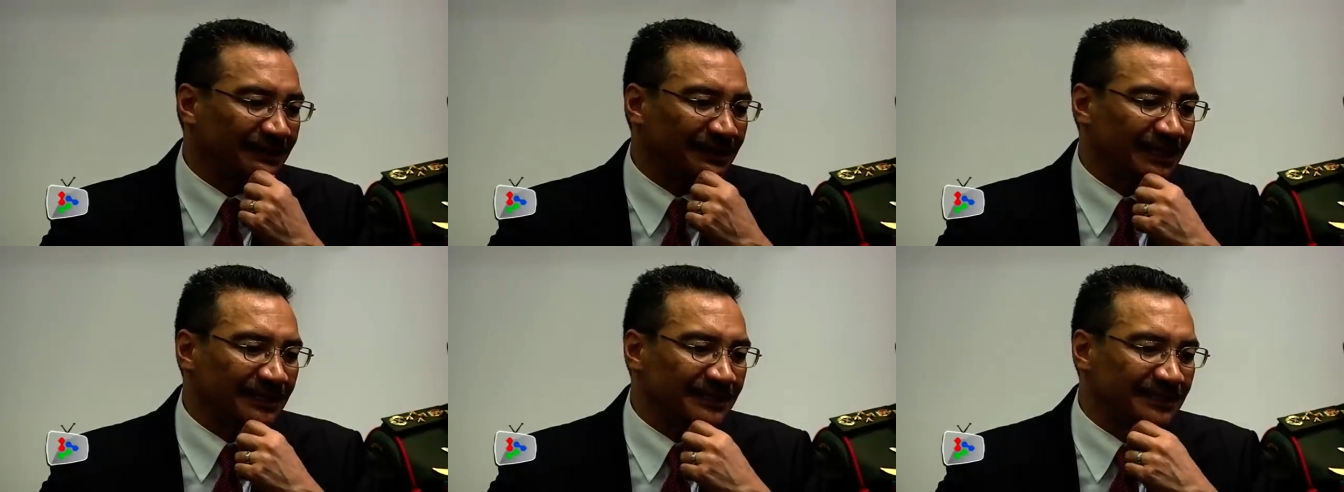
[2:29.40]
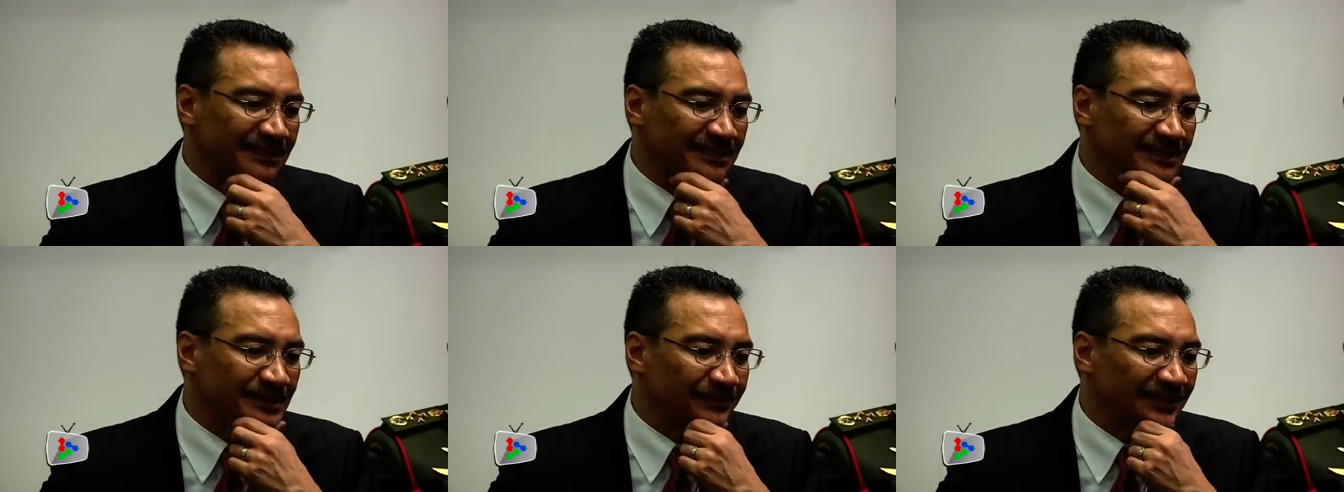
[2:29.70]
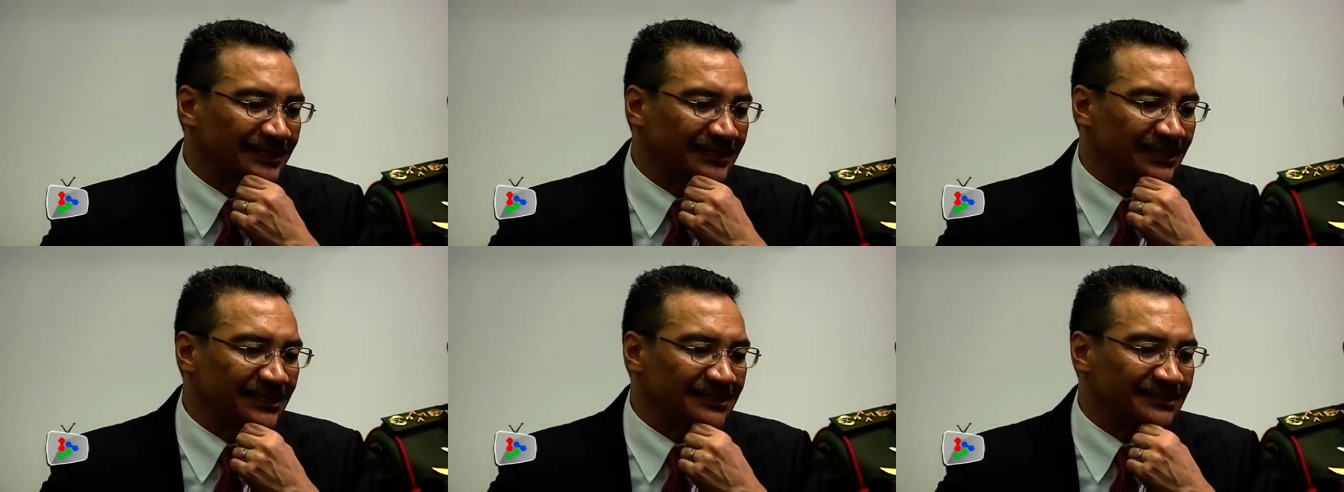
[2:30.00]
that these
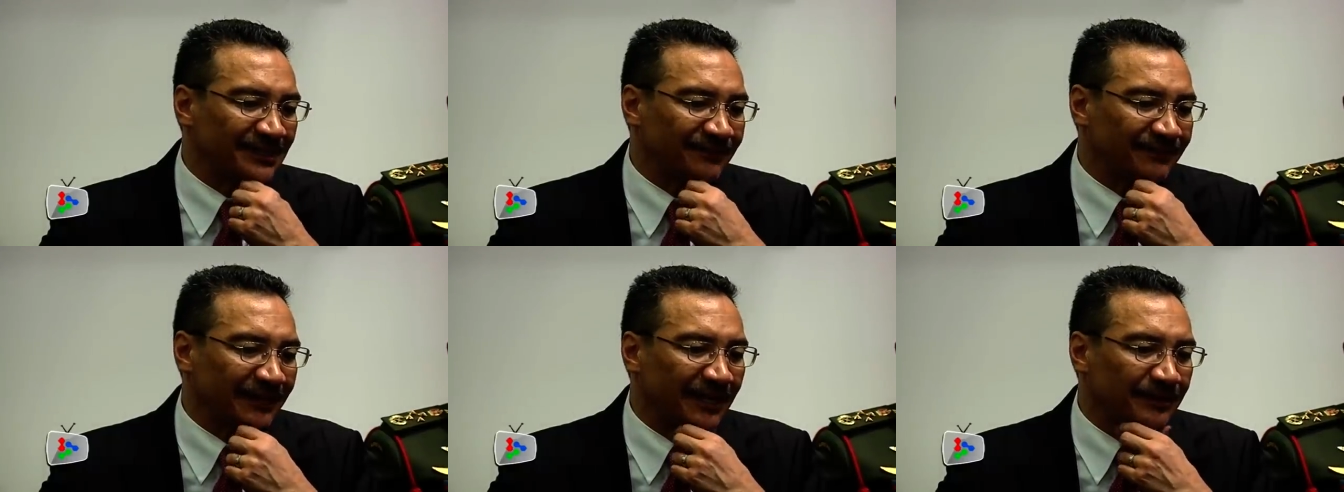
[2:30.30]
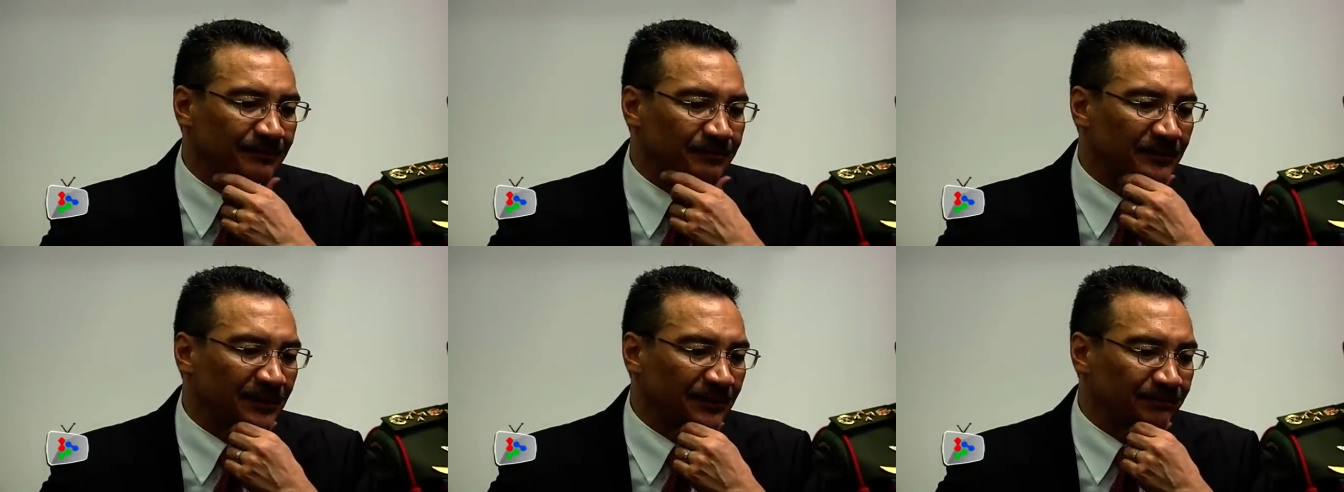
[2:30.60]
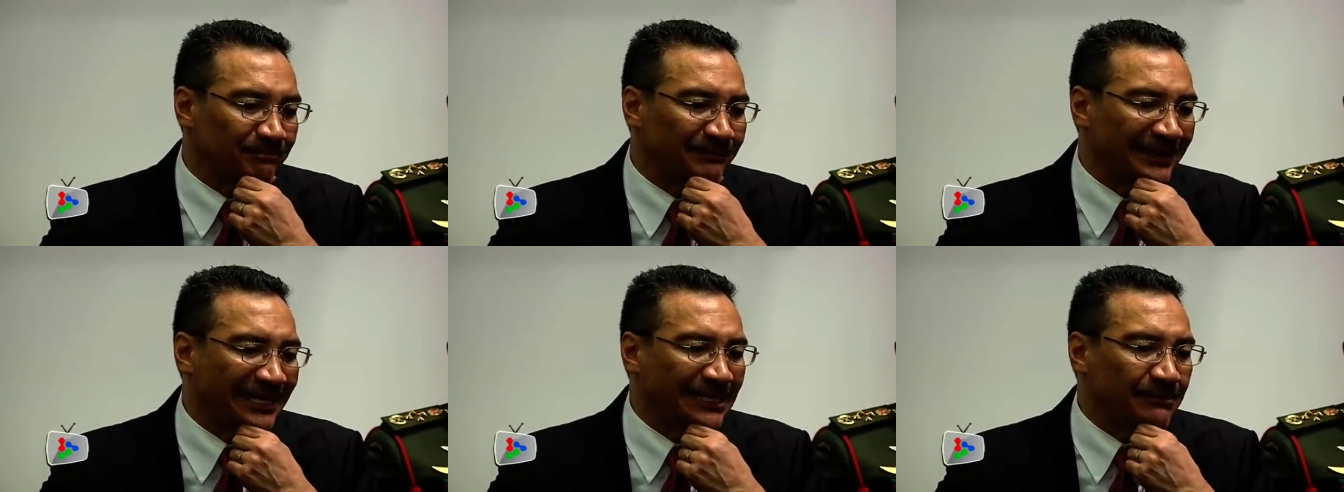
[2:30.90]
committees have had
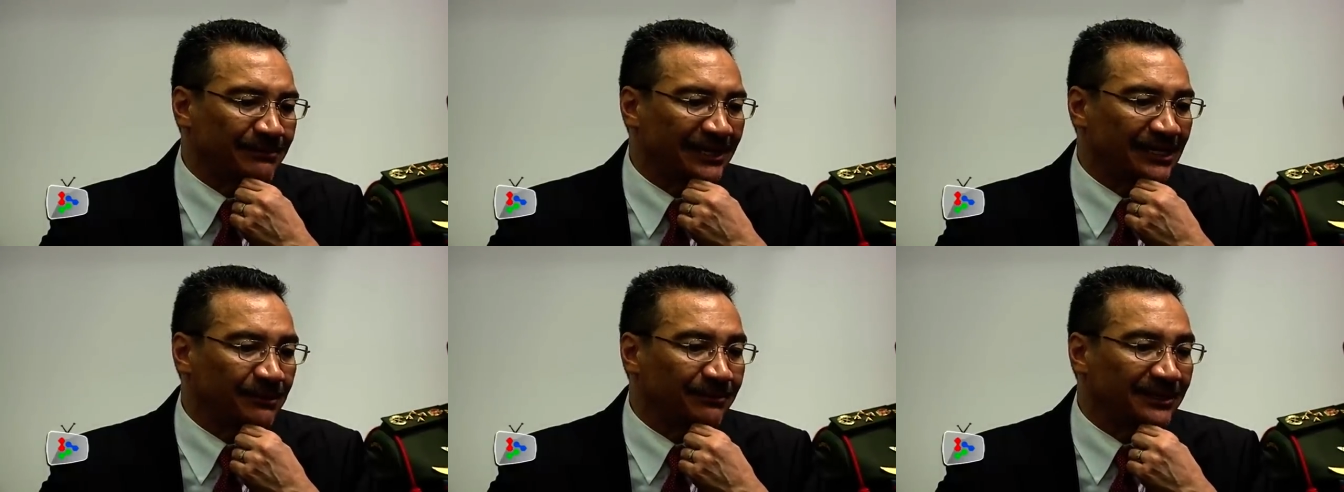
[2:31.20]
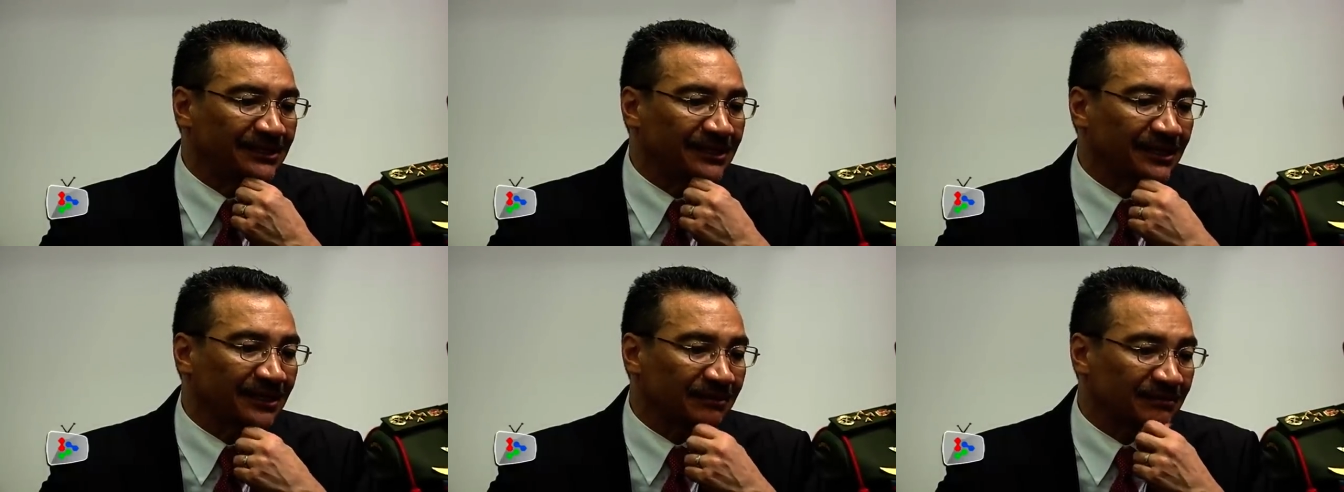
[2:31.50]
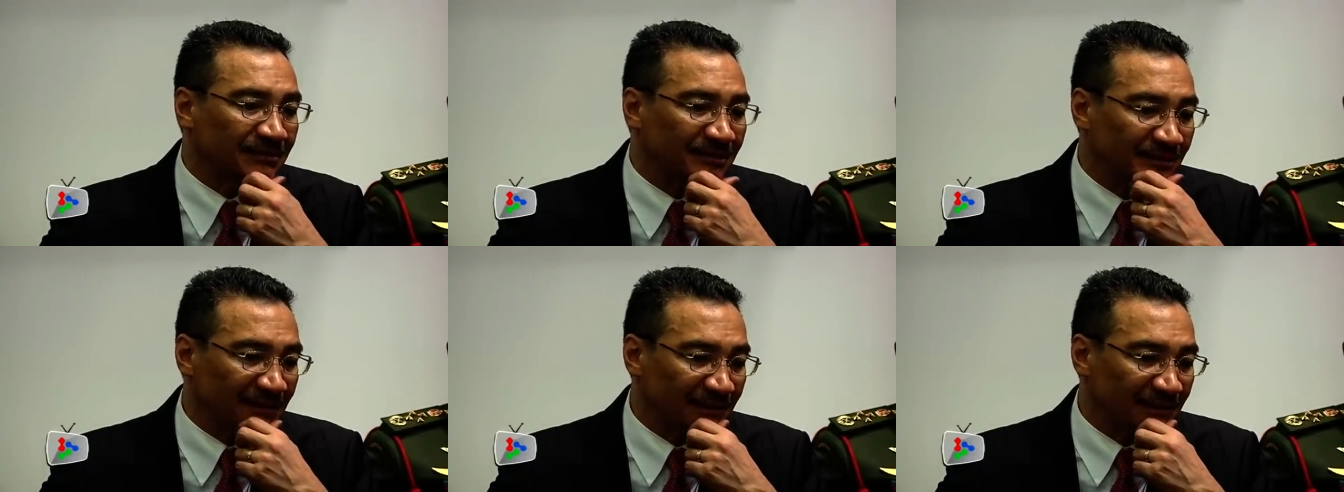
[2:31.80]
many, many meetings,